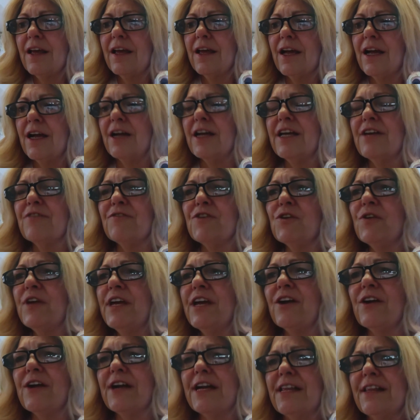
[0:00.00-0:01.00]
uh, if you
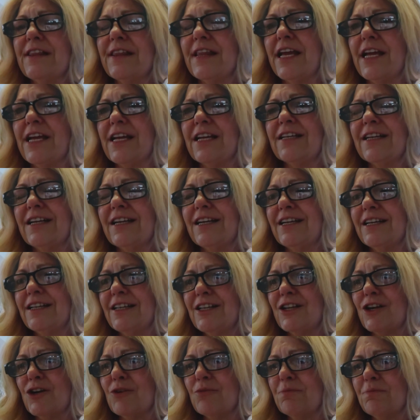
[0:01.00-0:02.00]
hear anything,
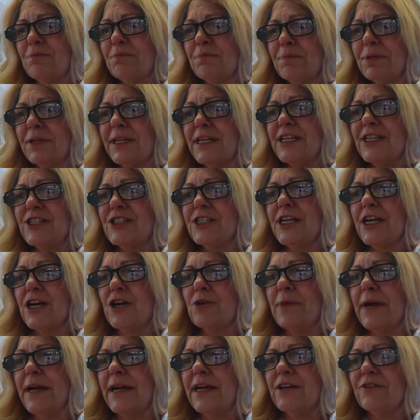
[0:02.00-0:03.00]
you know, please
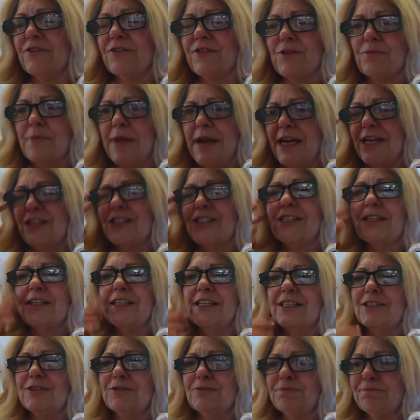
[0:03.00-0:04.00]
share my information
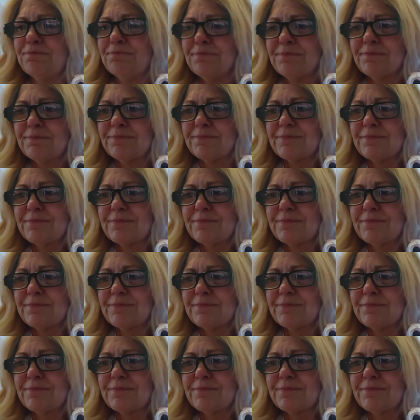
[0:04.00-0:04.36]
and